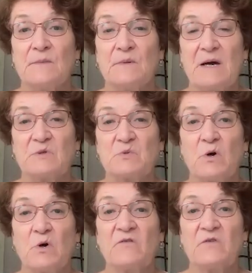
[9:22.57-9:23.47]
That was
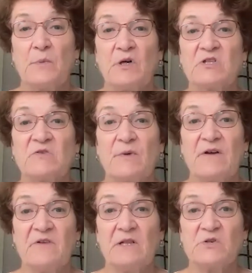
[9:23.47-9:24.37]
one of the parts of my
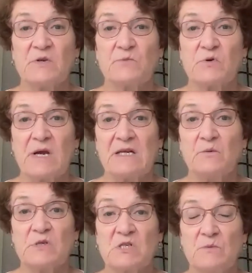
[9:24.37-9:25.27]
fellowship training,
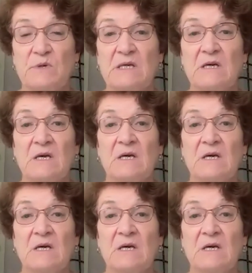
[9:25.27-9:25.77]
was to be